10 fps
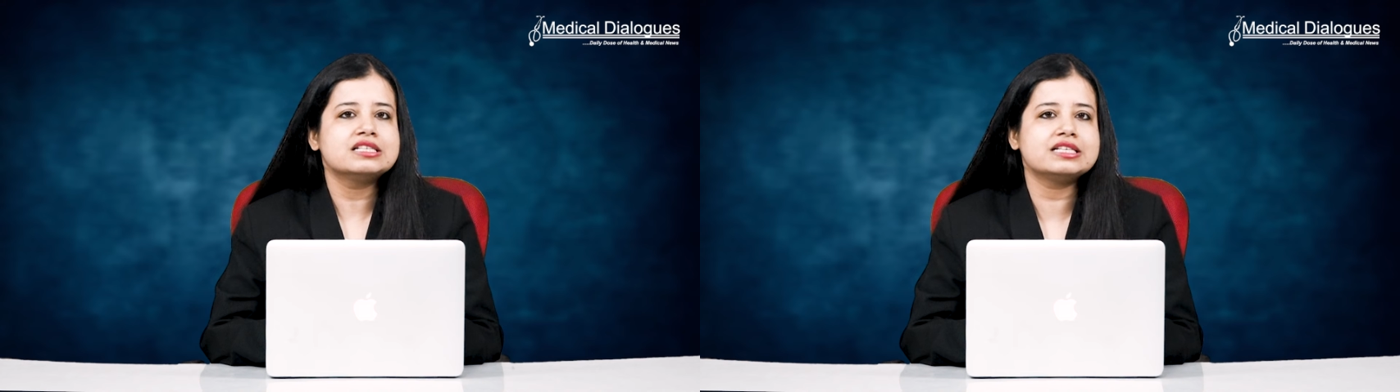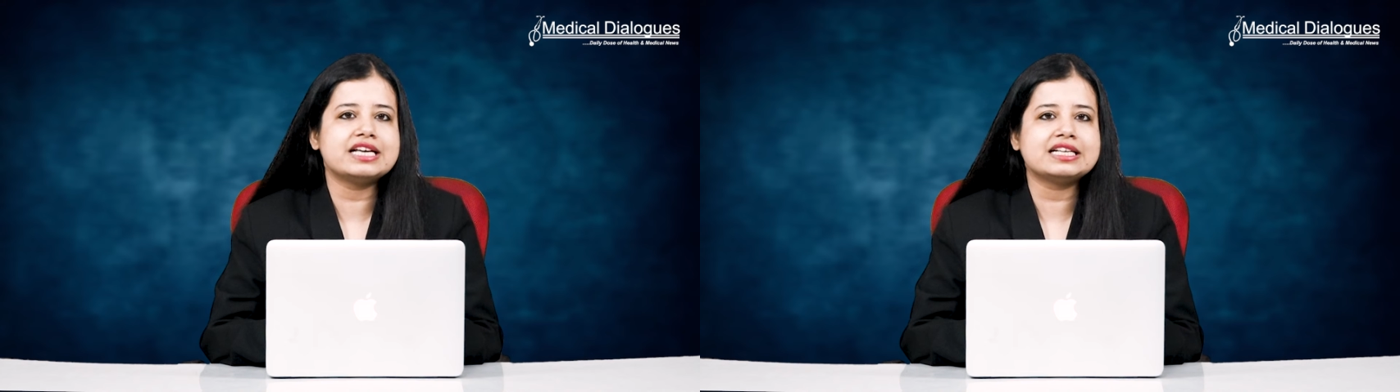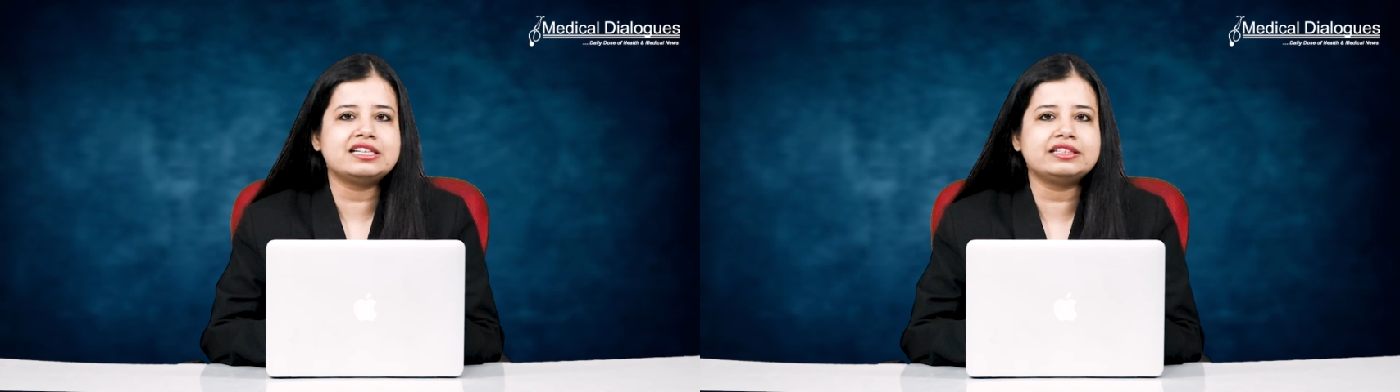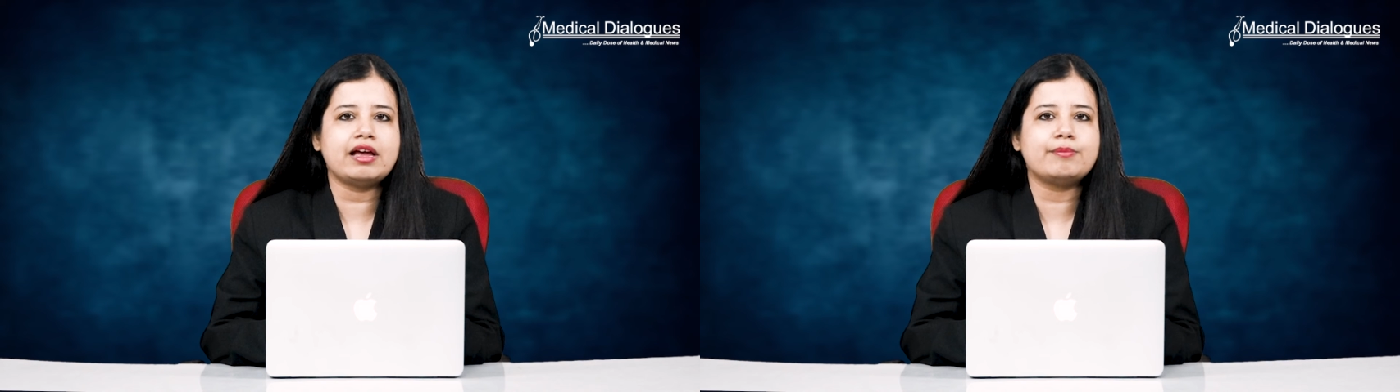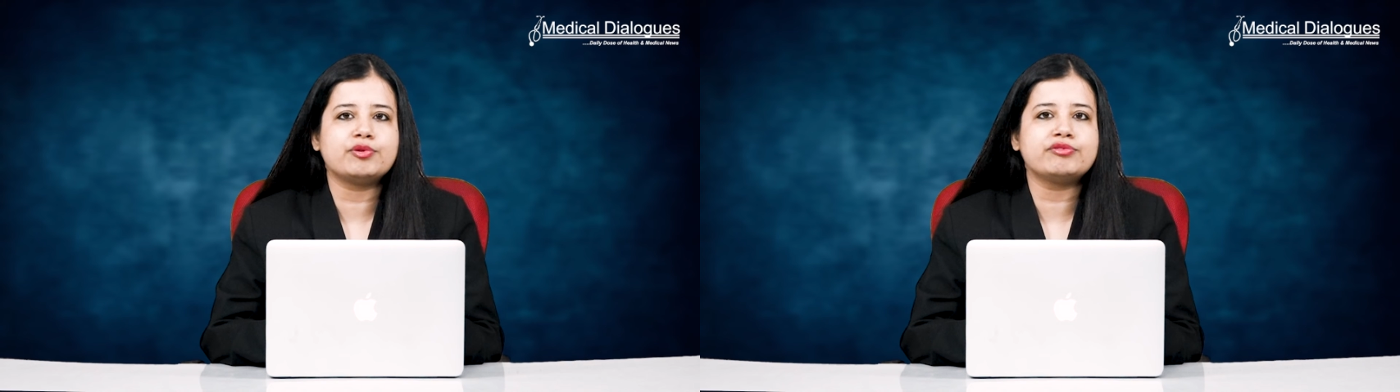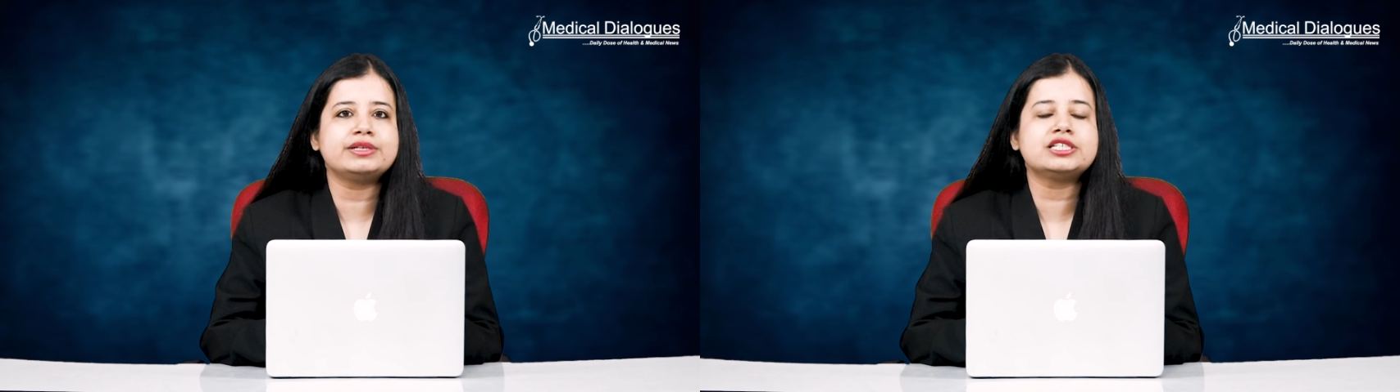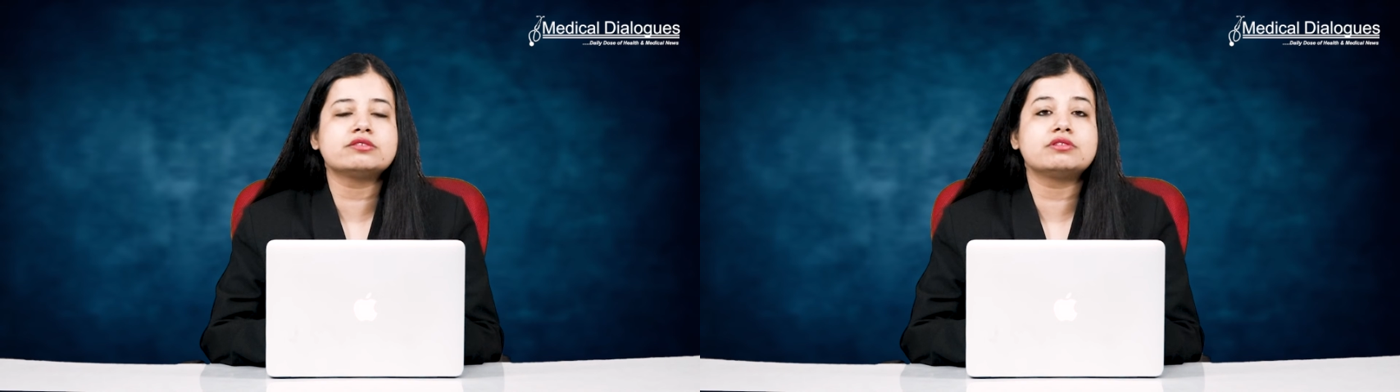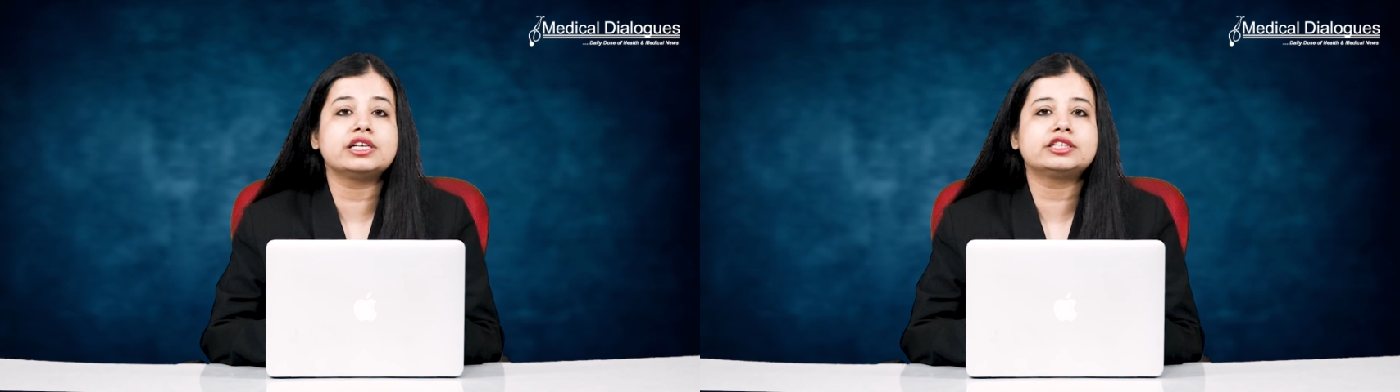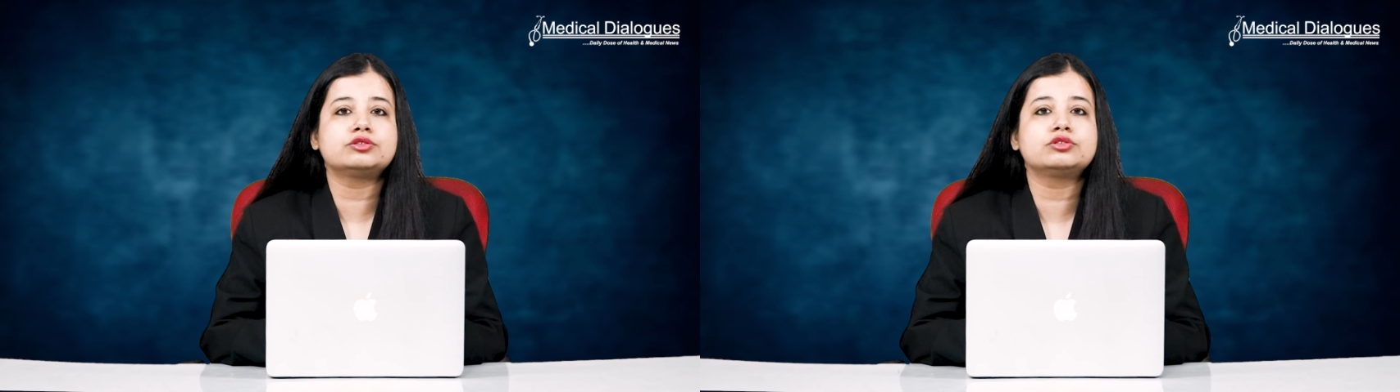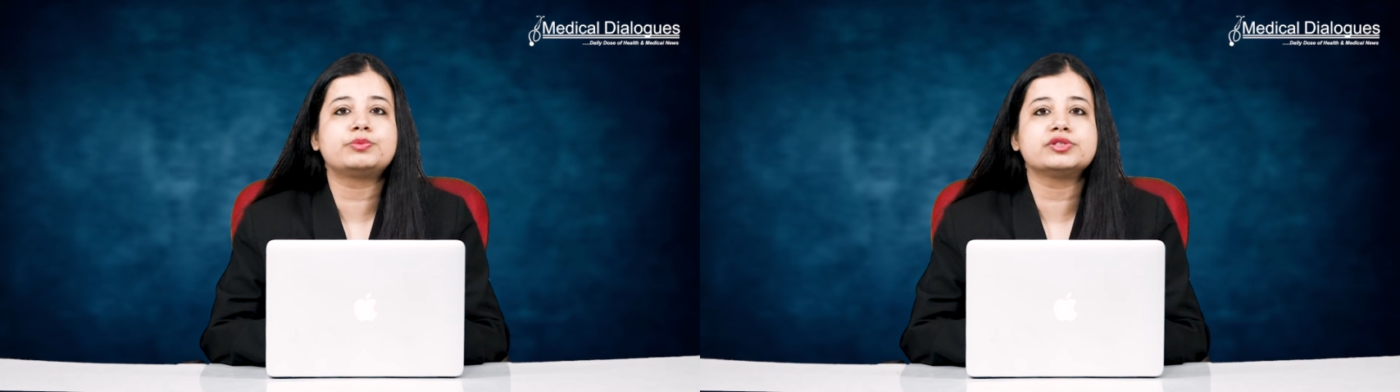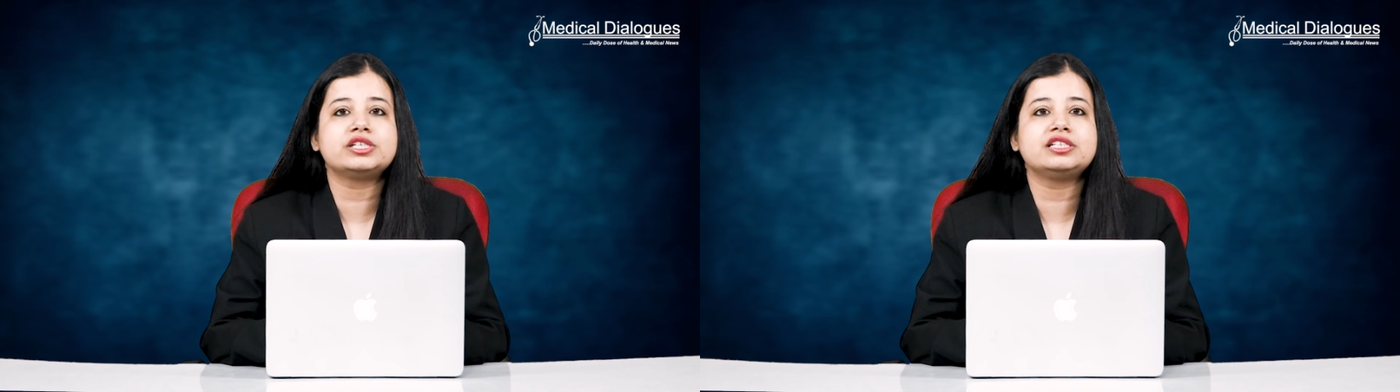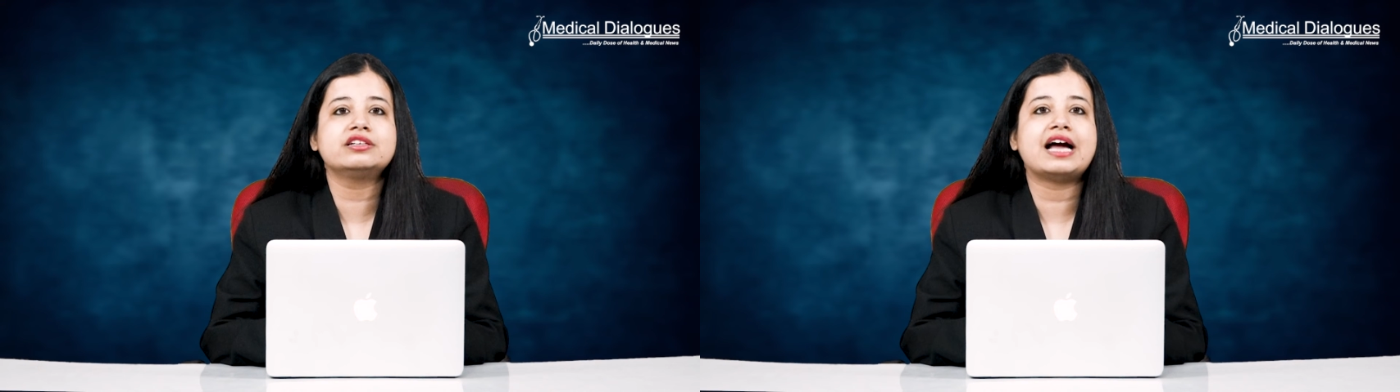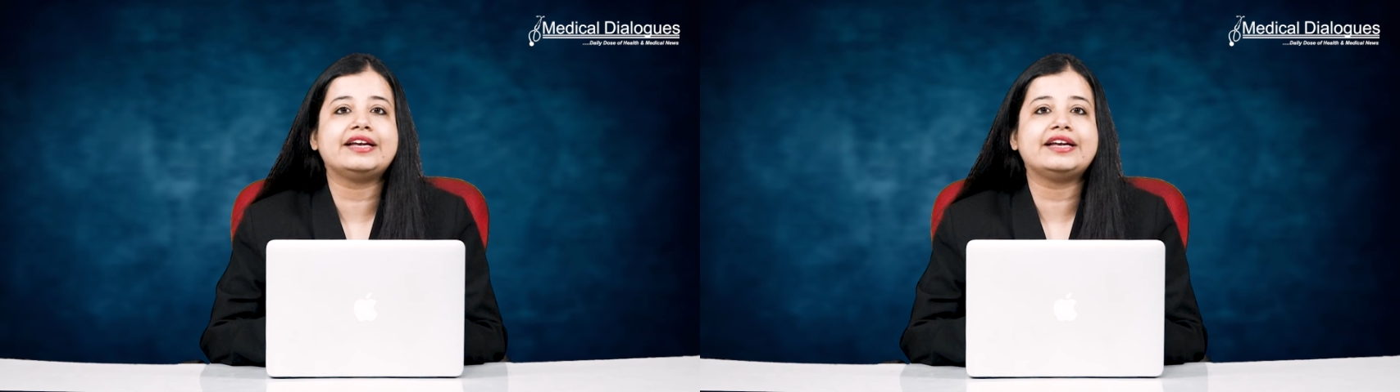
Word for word: suggesting the improvement is related to the procedure